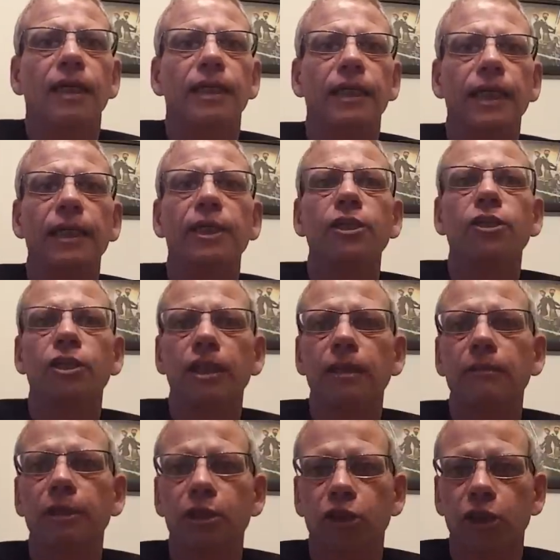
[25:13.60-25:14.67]
Thank you so
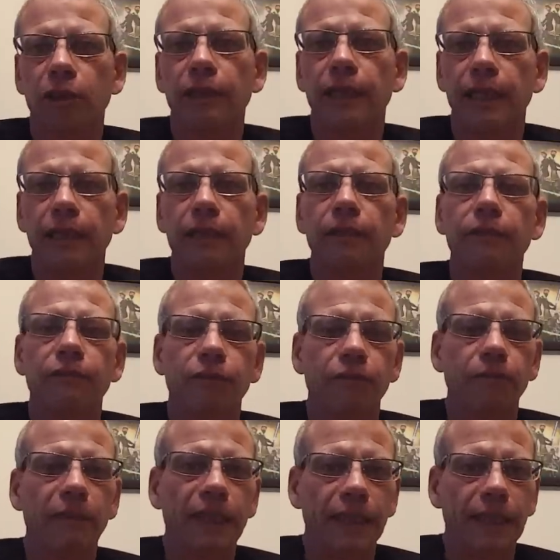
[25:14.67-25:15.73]
much, Johan, for
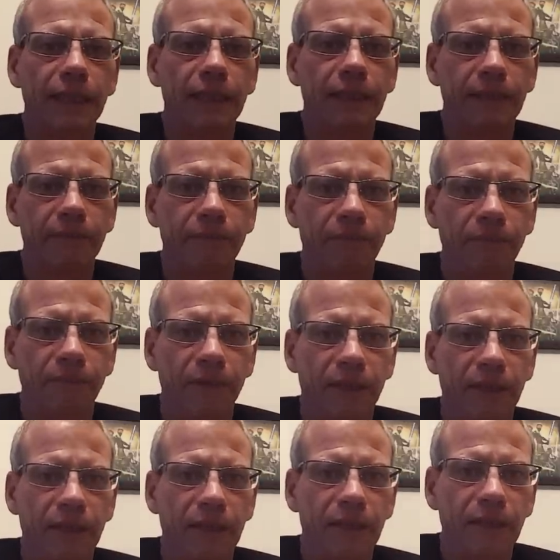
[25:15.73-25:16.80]
making
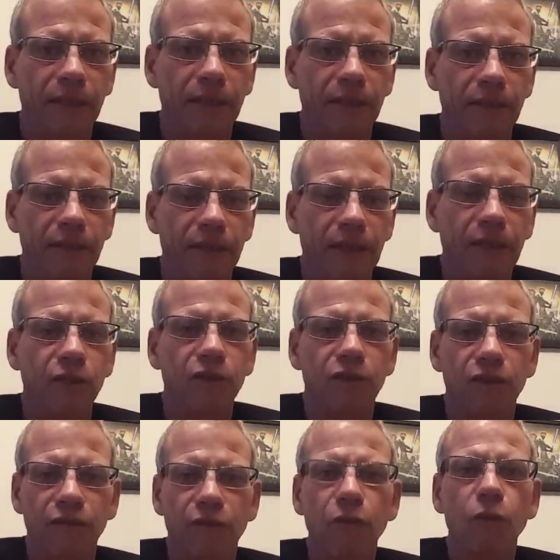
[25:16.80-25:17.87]
those
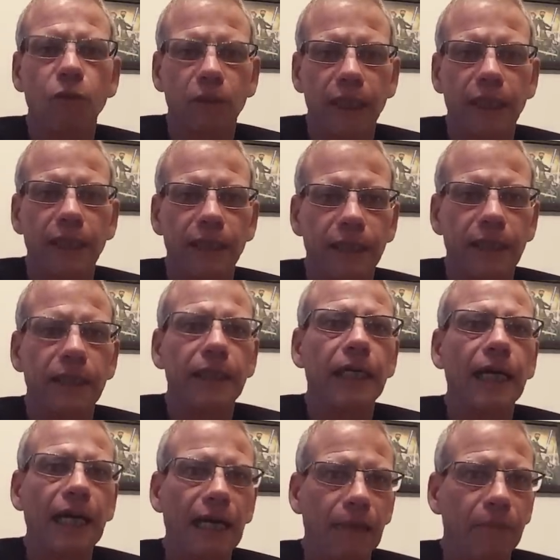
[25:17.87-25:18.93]
four days, the
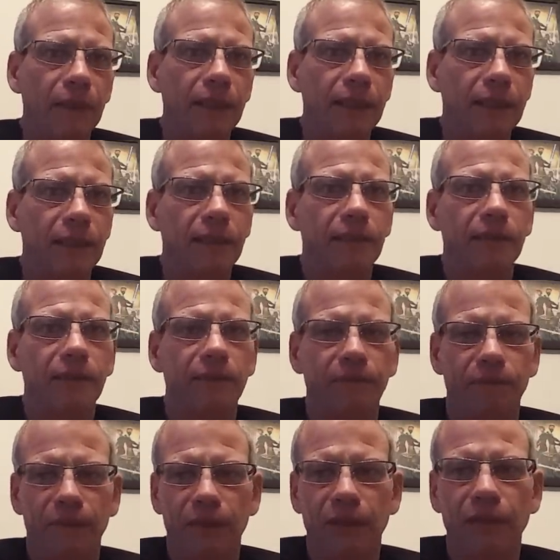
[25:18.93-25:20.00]
happiest,
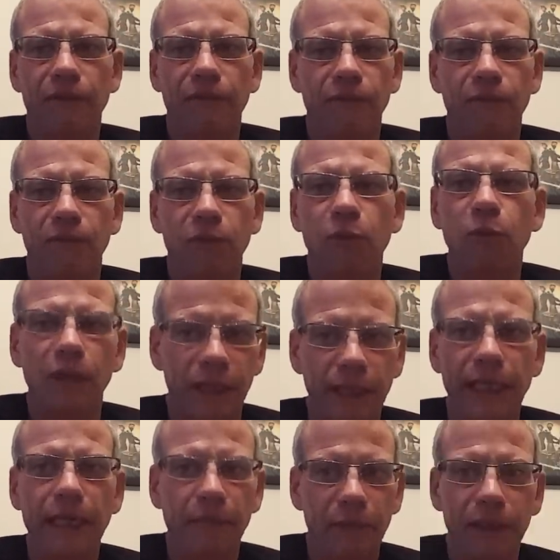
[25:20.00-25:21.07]
uh, one of
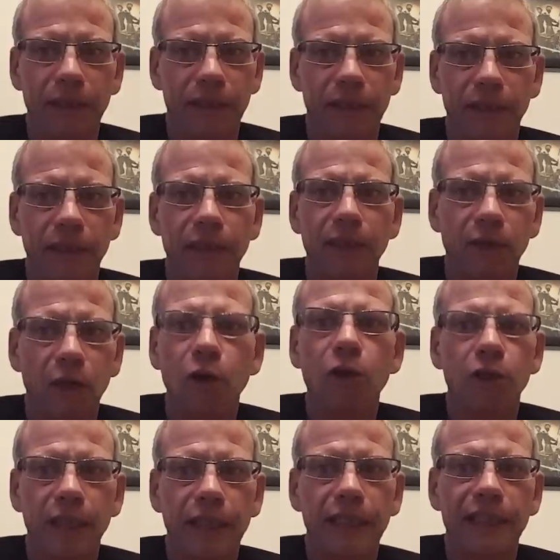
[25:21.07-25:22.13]
the happiest
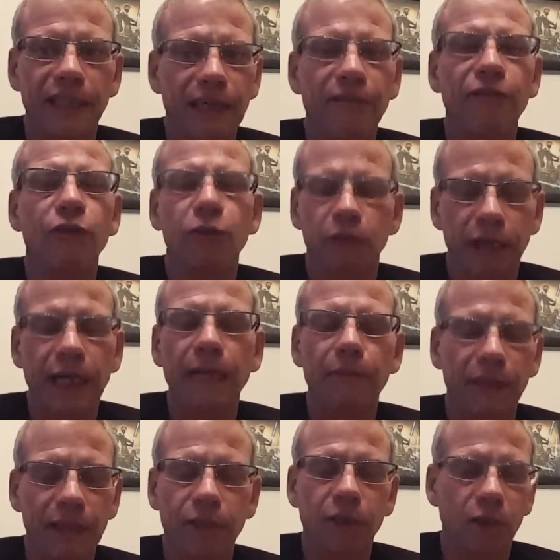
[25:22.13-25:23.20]
holidays, if not the
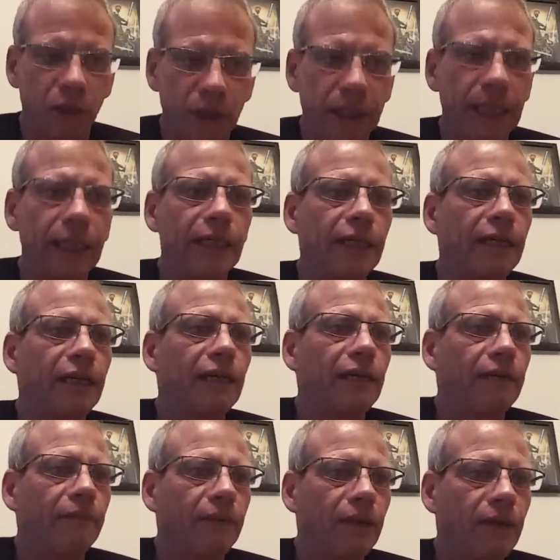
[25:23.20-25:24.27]
happiest holiday
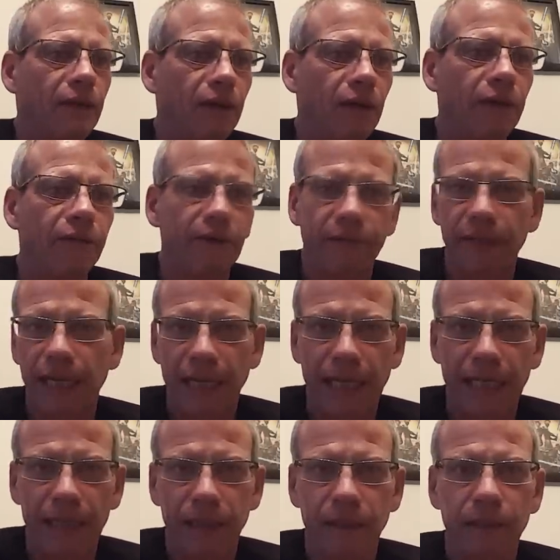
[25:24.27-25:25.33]
I've ever
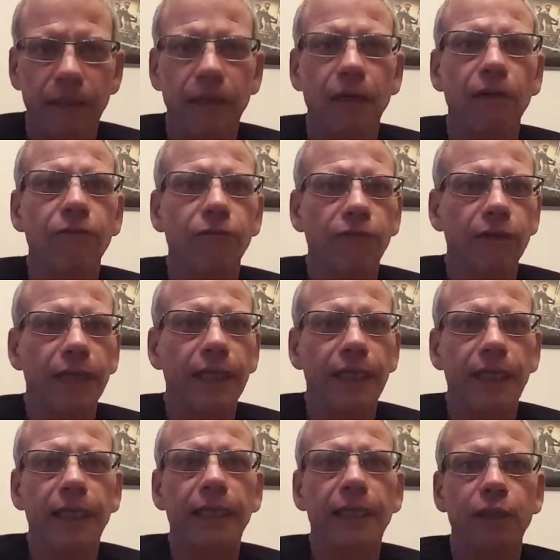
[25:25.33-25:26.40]
had. I
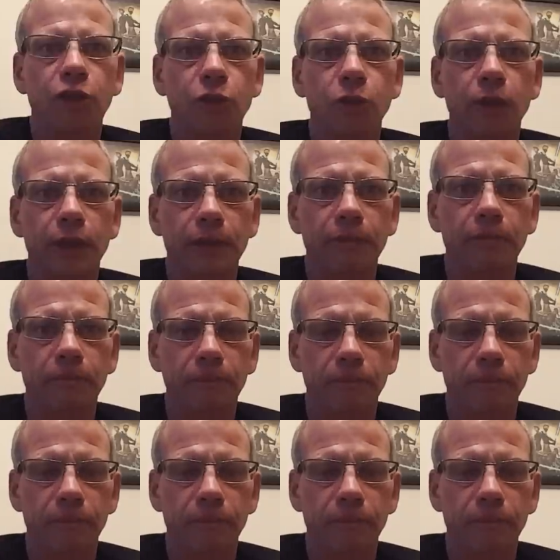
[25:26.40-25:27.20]
really enjoyed them.